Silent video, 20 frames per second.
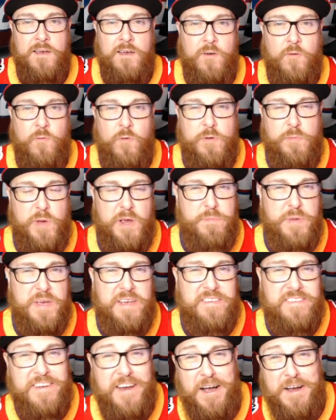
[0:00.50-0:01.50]
One of my
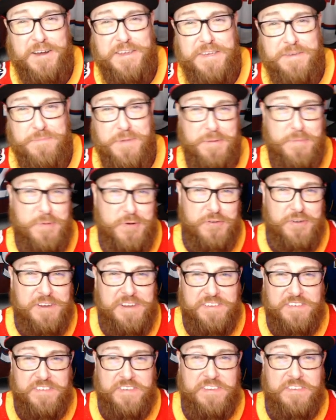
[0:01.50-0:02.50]
best hockey
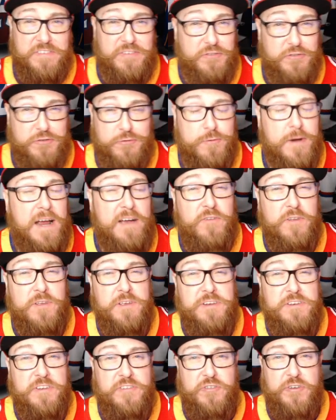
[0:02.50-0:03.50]
memories is
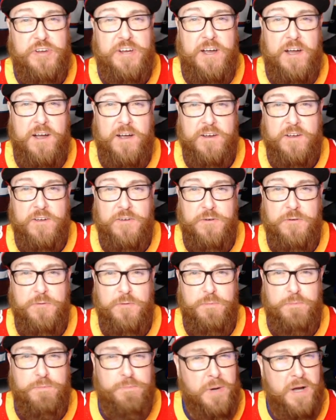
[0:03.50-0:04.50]
traveling to Chicago,
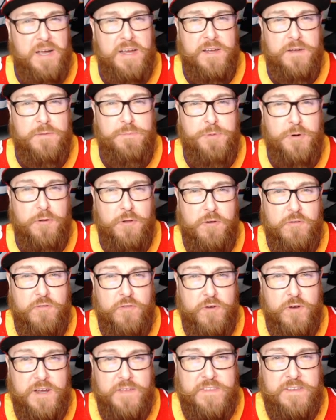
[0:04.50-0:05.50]
buying a
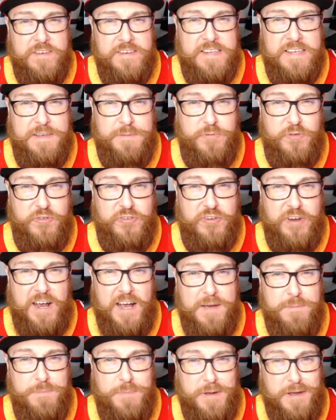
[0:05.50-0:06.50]
pullover at the team
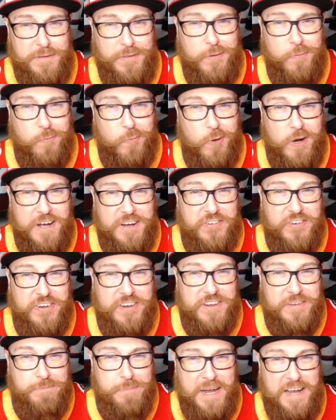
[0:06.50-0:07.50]
shop, and then
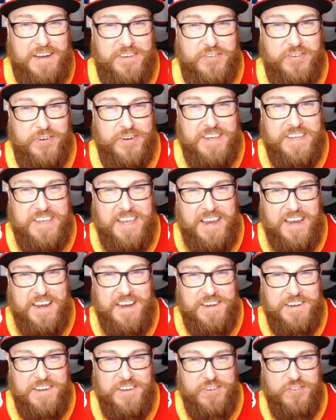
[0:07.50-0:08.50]
watching Patrick
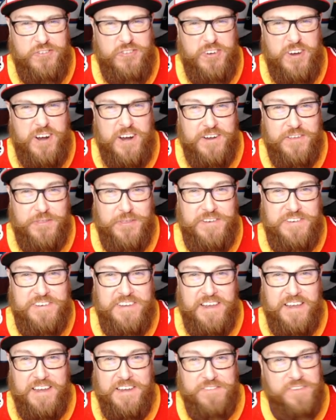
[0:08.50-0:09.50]
Kane and Jonathan
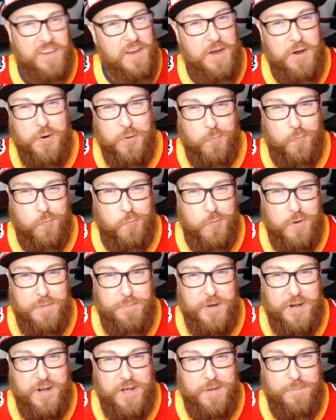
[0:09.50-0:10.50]
Toews rip
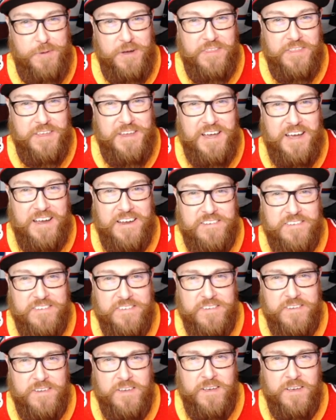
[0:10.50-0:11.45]
it up on the ice.